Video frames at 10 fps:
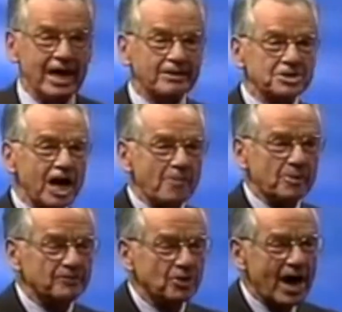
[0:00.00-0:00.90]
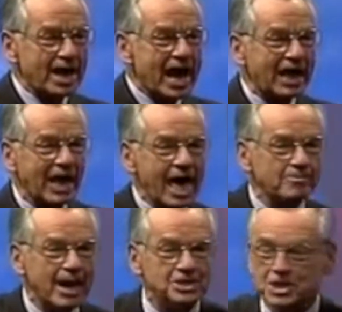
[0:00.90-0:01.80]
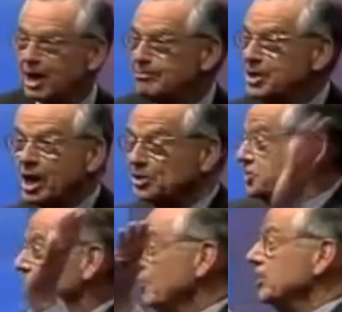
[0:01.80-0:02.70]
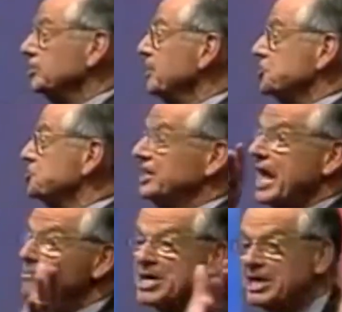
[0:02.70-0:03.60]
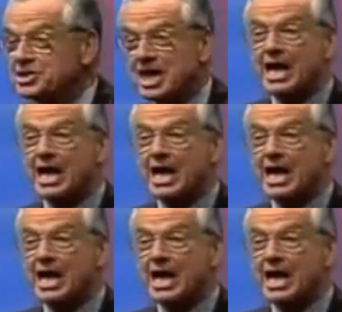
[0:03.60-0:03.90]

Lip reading: at the top of it, write, I like my job because. She interrupted me. She said, that'll be easy. I